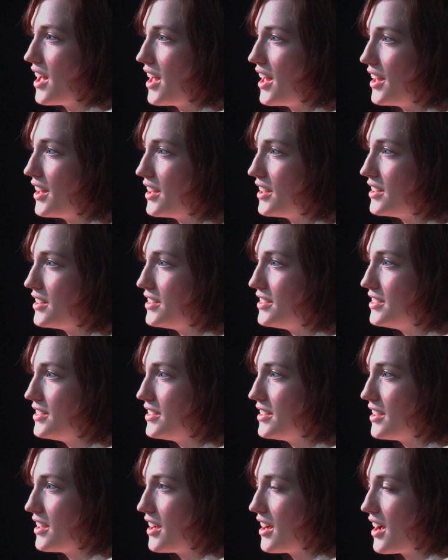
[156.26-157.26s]

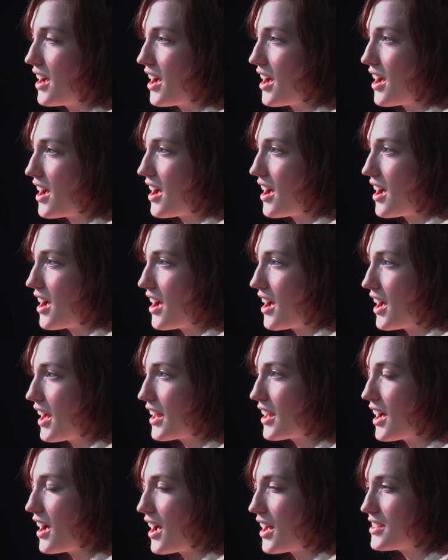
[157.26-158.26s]
and
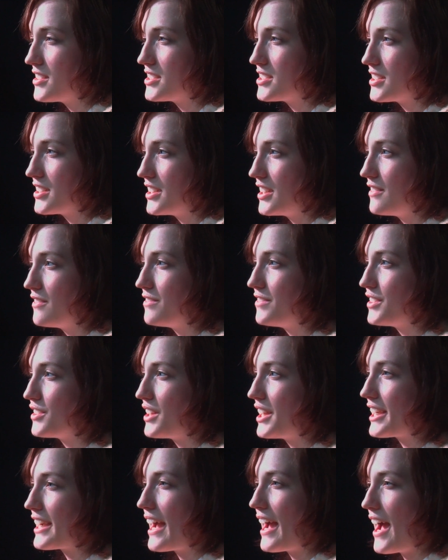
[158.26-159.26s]
I honestly didn't feel
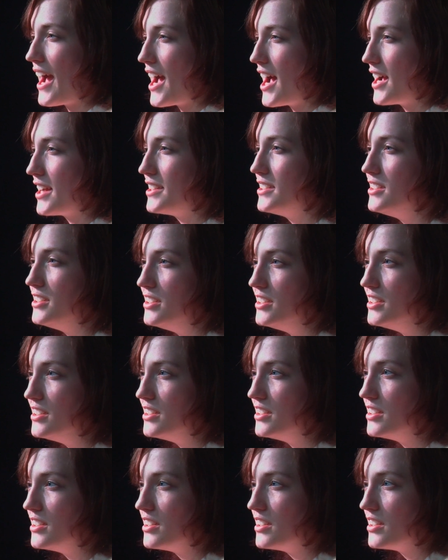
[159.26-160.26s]
like I had,
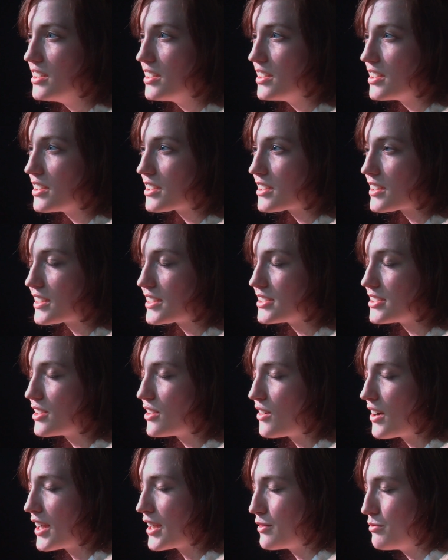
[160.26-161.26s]
because though
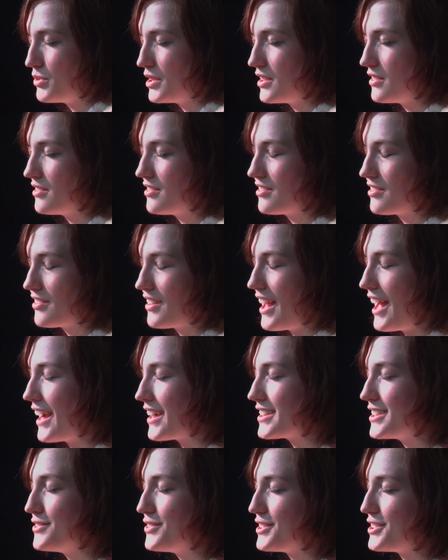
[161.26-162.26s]
I had been
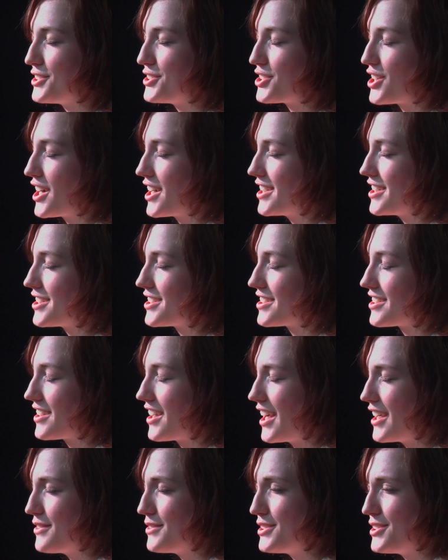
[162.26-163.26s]
active in the church,
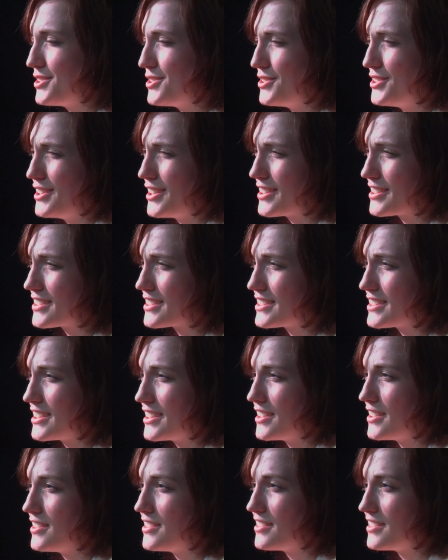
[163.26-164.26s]
I was too young
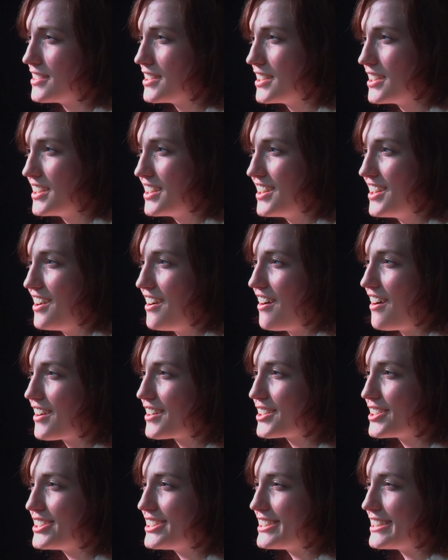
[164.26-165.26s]
to
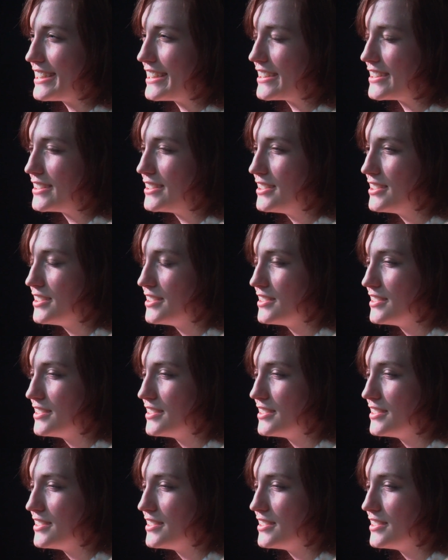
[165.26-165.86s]
understand.